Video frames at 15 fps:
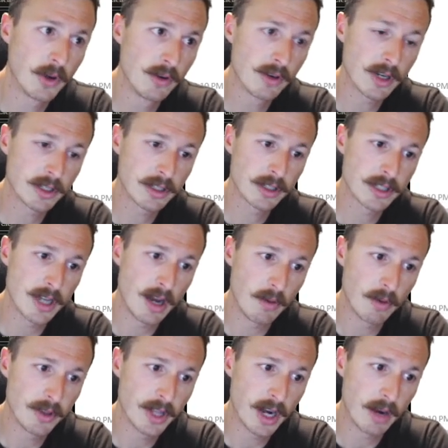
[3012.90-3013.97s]
Crusher is not one
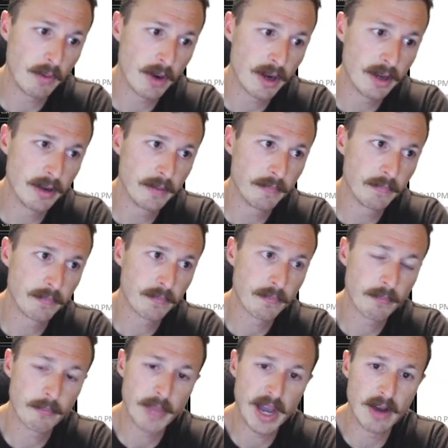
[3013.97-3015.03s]
that I want to
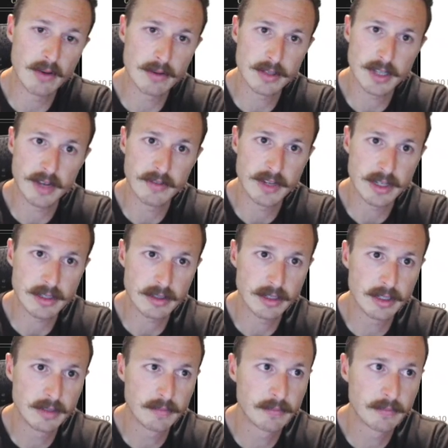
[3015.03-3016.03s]
bounce, obviously.